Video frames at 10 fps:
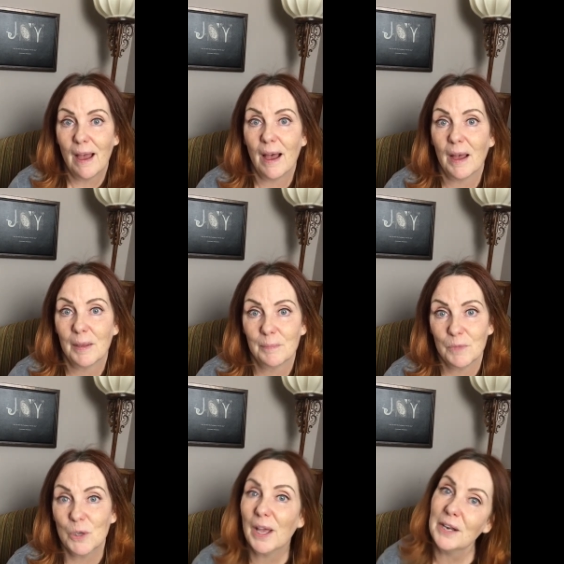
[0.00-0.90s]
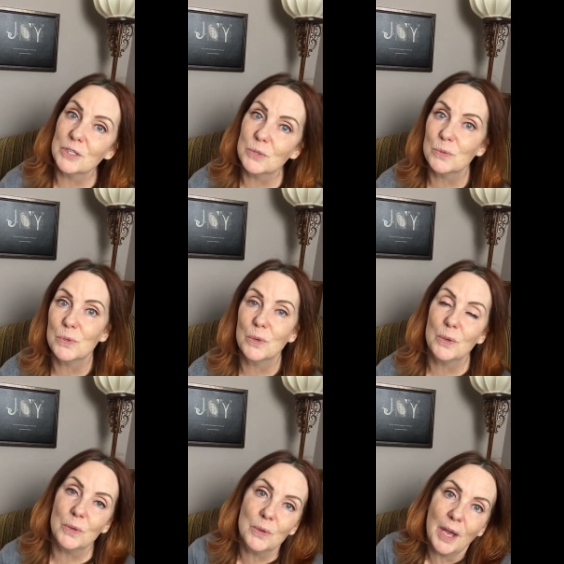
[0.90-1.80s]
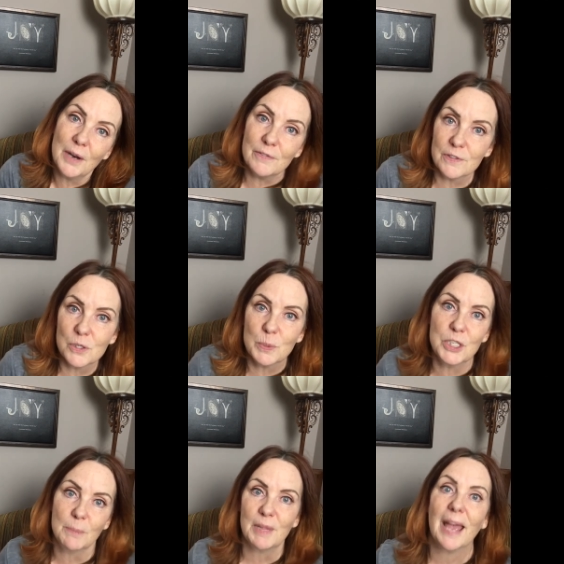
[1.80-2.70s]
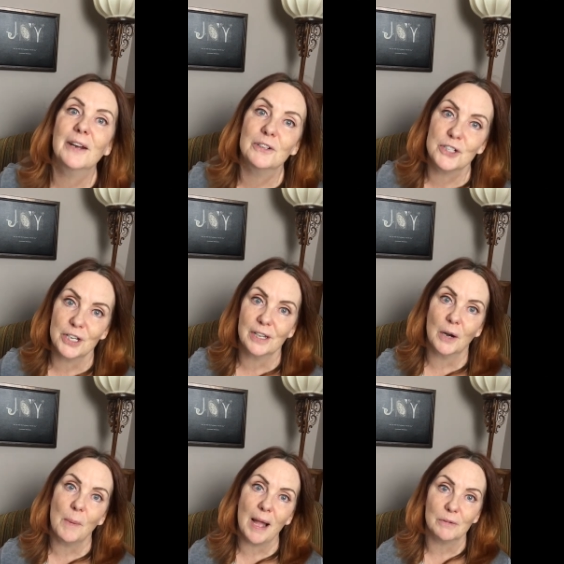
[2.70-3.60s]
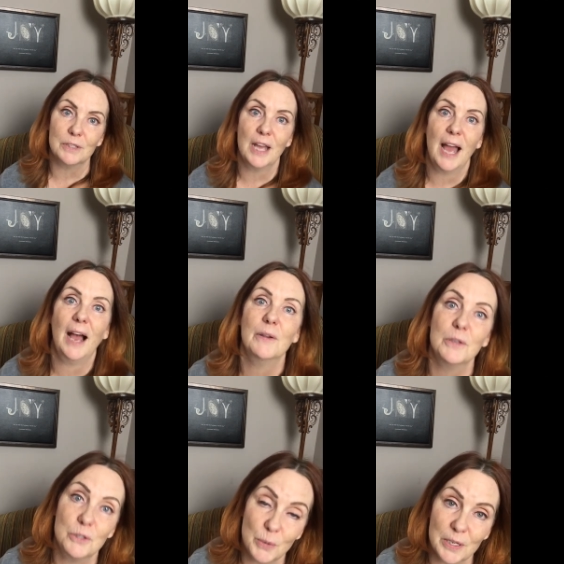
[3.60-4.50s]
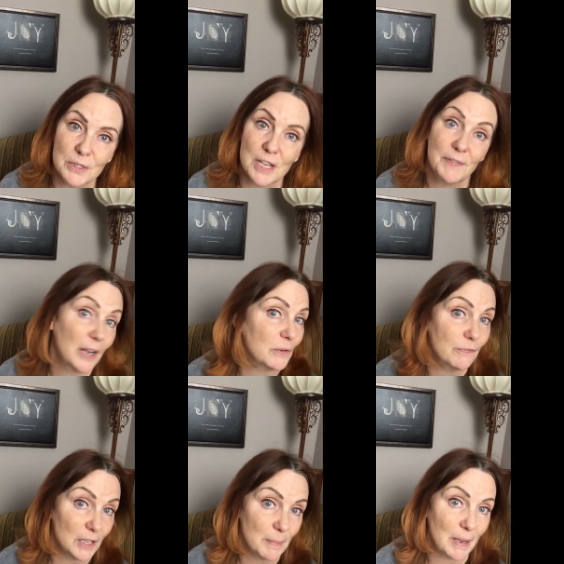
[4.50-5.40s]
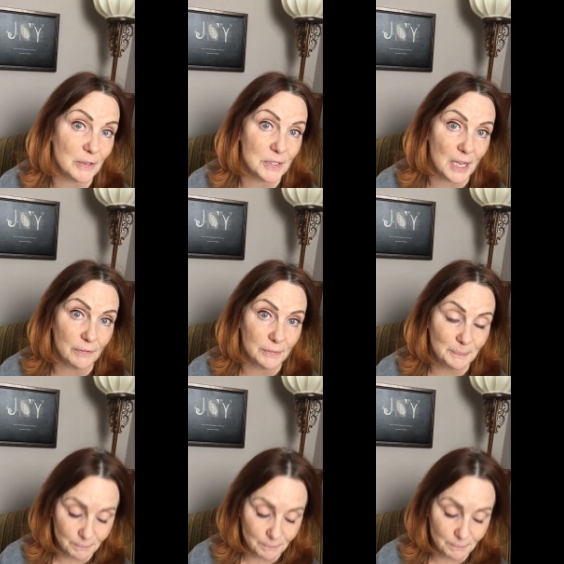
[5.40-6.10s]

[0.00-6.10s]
um, you kind of you, you kind of switch up the energy around how you treat yourself and how you feel about yourself.